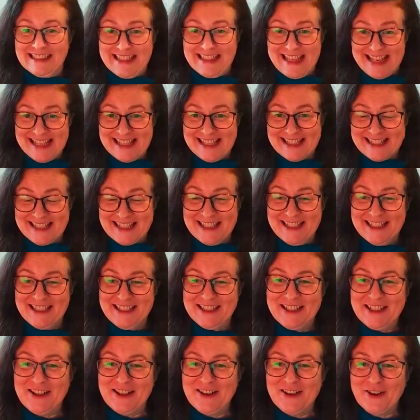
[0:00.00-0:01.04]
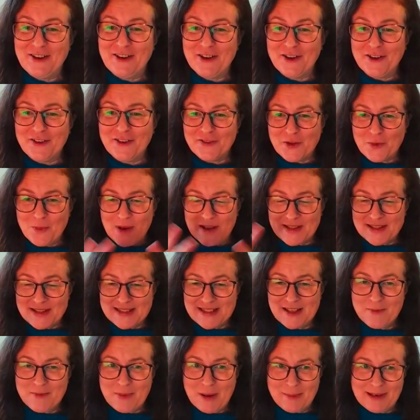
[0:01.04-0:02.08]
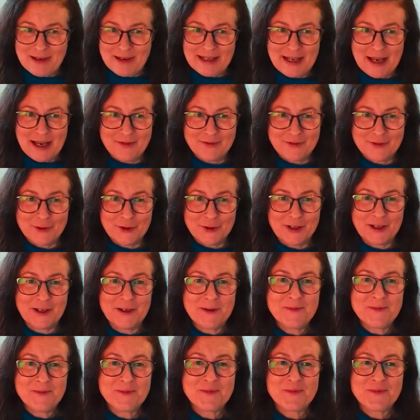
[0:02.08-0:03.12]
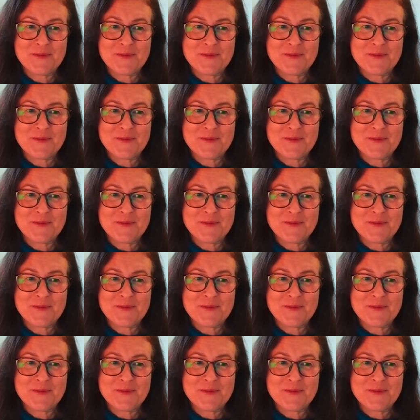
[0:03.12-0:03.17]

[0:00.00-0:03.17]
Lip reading: list of the ones that are bubbling up for you.